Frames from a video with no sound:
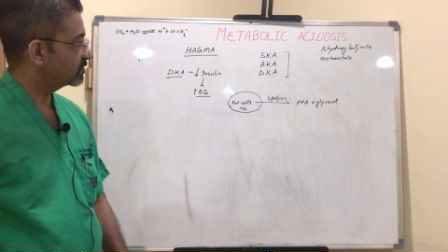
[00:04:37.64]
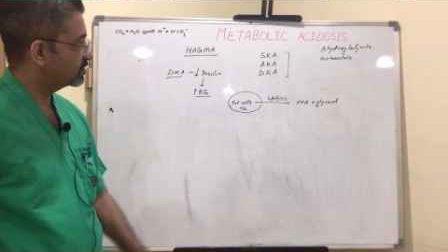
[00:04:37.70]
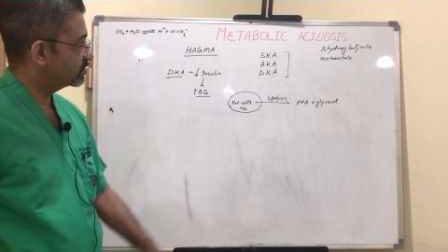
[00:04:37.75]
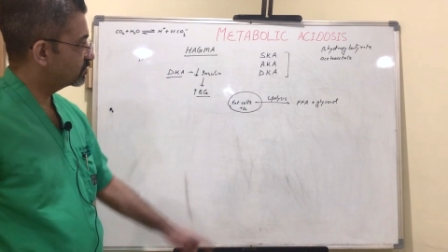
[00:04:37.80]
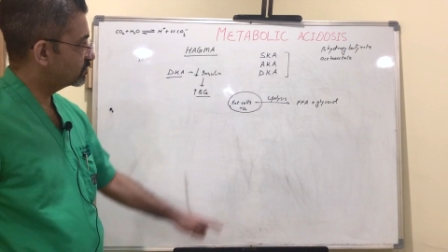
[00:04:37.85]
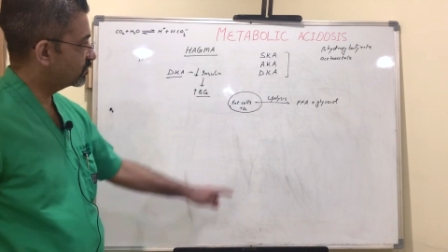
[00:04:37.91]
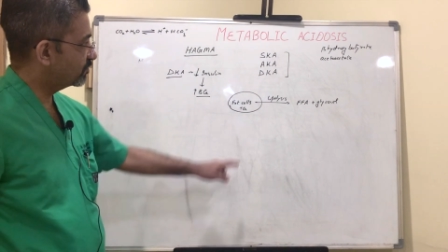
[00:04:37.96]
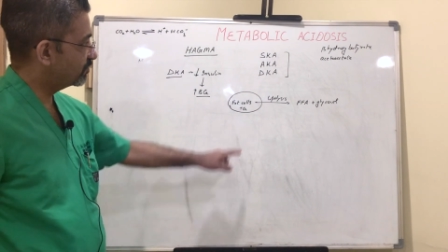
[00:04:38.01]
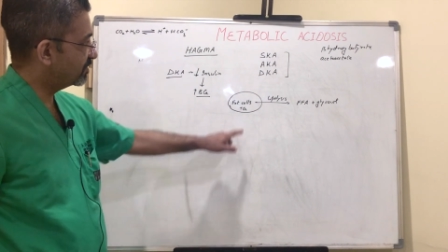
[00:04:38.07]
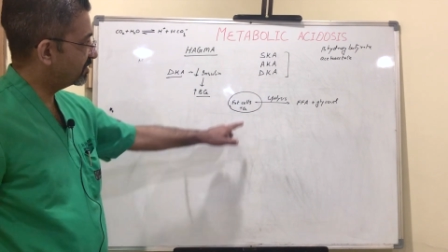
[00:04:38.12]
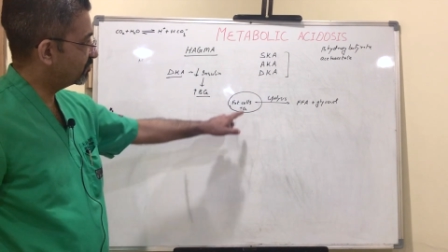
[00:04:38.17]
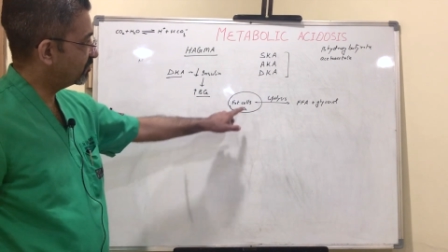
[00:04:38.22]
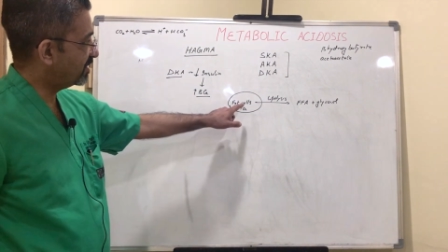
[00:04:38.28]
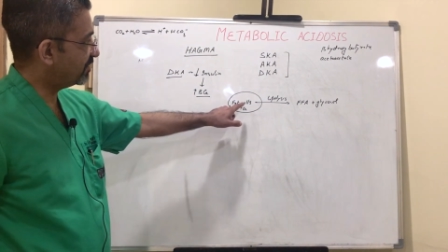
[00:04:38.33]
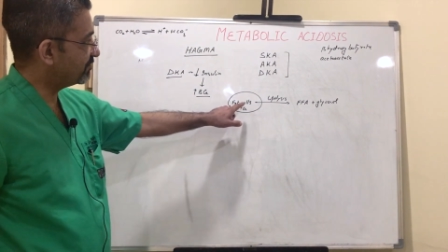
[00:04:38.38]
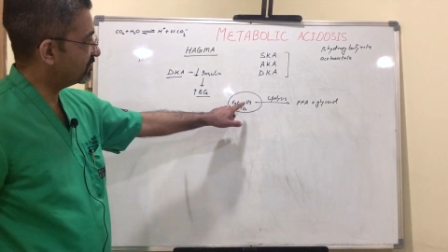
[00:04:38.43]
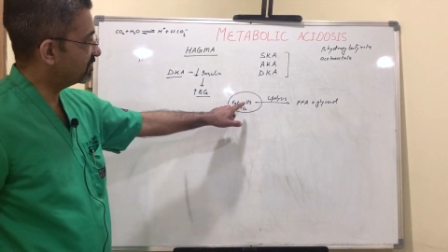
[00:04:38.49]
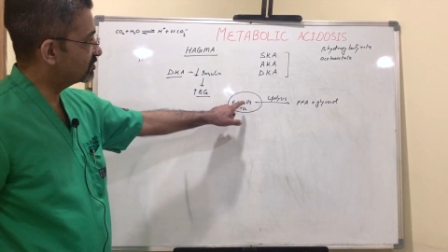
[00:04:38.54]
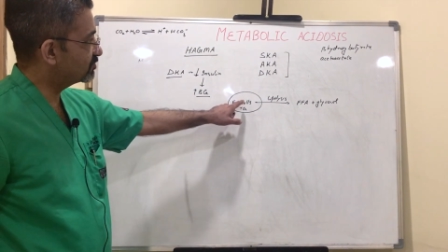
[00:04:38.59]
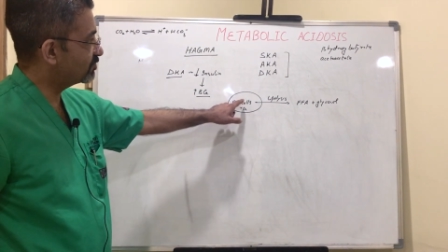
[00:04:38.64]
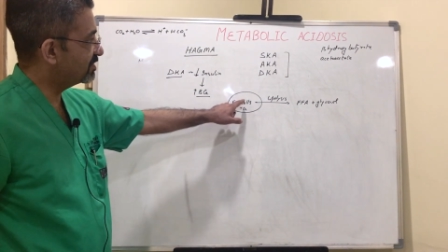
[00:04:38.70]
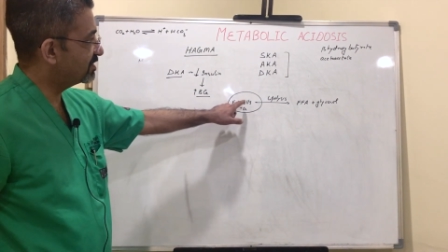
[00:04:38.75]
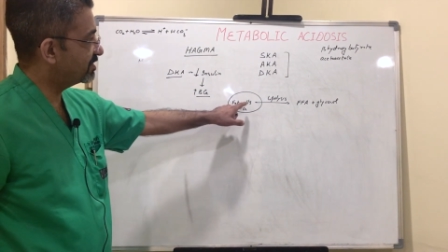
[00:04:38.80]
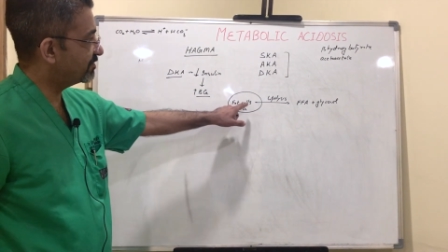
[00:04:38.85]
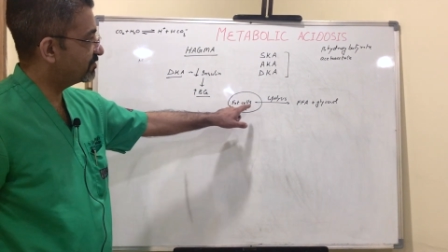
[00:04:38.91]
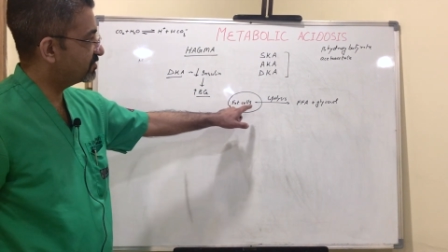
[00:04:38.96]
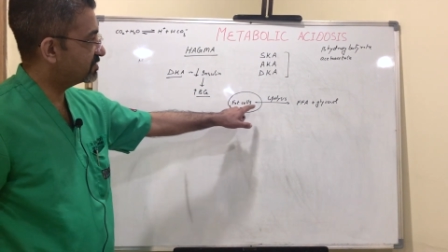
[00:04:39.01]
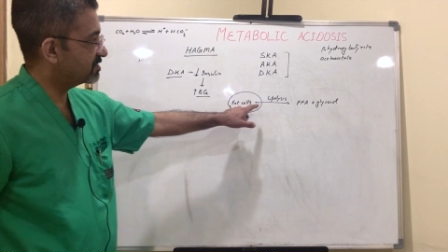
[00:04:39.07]
So when you have insulin
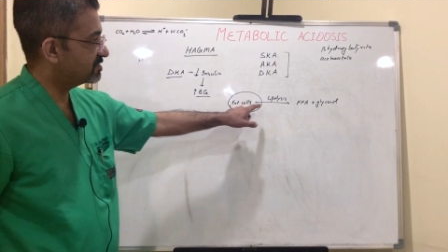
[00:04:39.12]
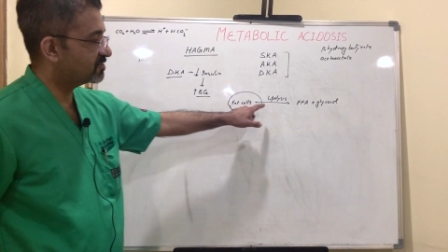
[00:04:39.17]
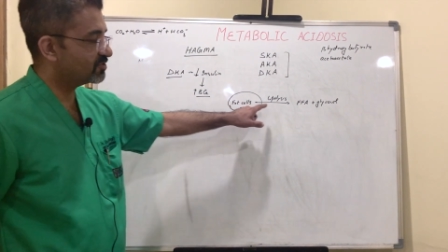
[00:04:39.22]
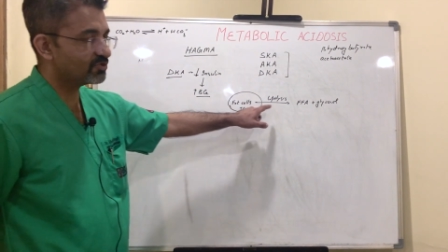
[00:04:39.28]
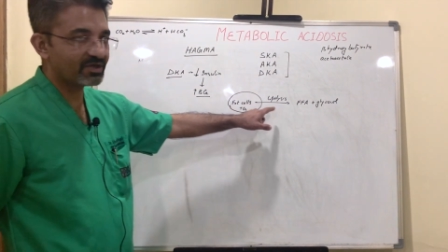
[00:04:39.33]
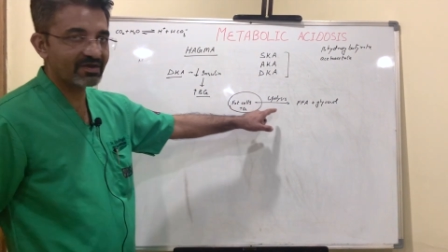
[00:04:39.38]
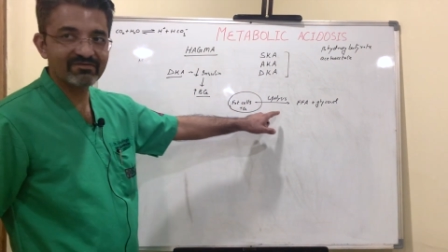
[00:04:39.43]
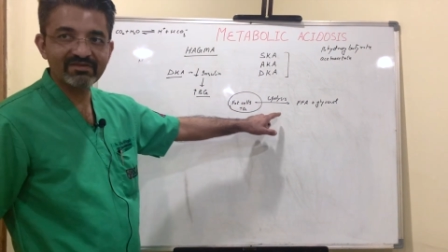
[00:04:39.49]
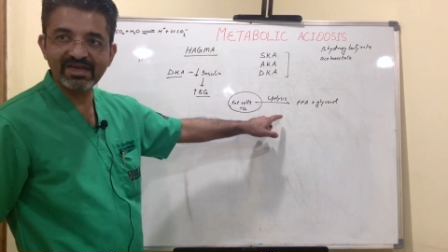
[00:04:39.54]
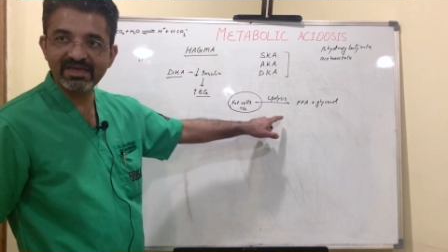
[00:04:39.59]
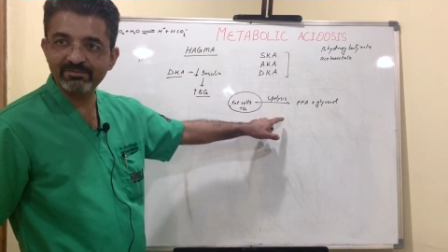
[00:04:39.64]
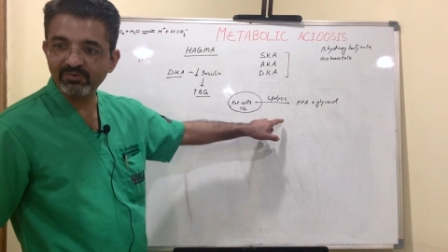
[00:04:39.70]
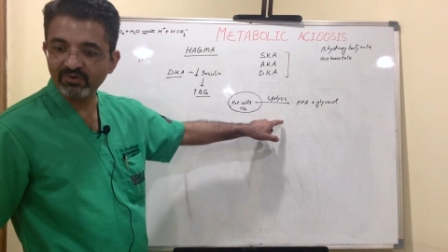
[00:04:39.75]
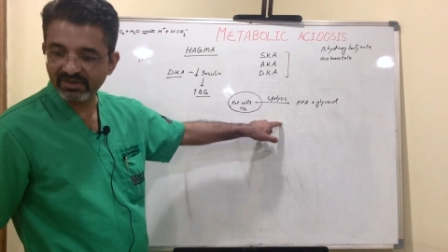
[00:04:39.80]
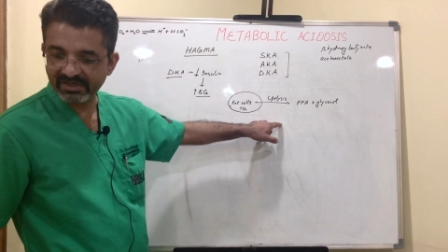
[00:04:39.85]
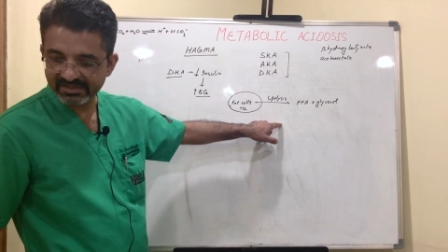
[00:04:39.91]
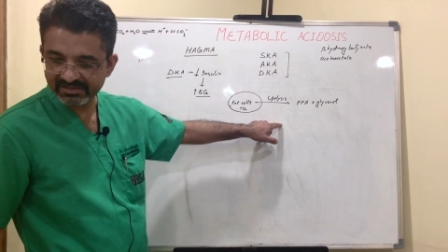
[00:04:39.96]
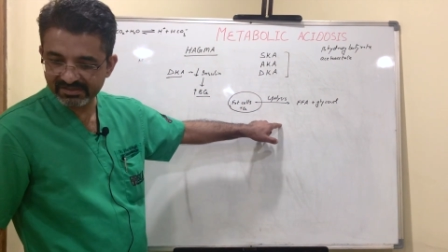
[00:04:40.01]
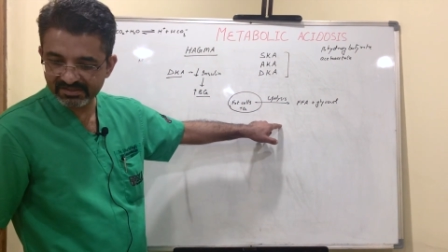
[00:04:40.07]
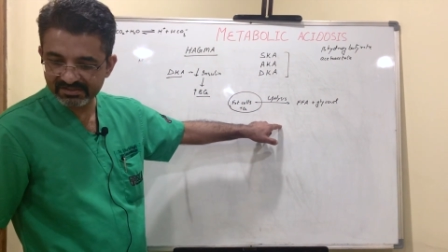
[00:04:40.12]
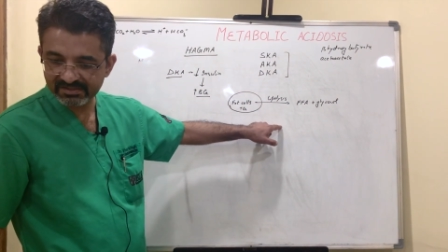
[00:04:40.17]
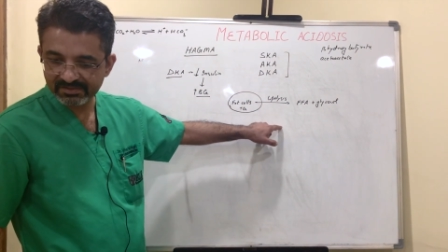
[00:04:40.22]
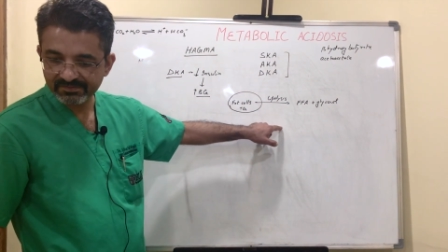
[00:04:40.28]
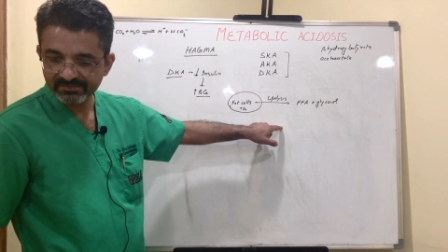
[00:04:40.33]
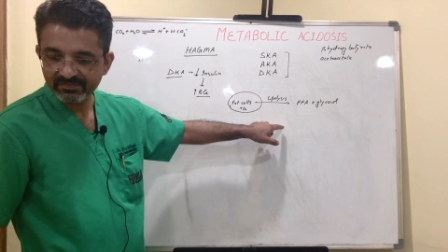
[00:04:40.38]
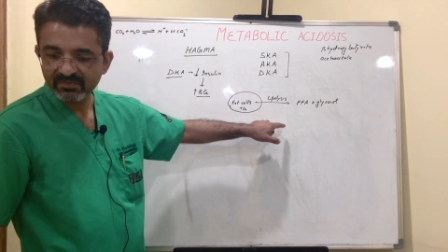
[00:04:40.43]
deficiency, you have lipolysis,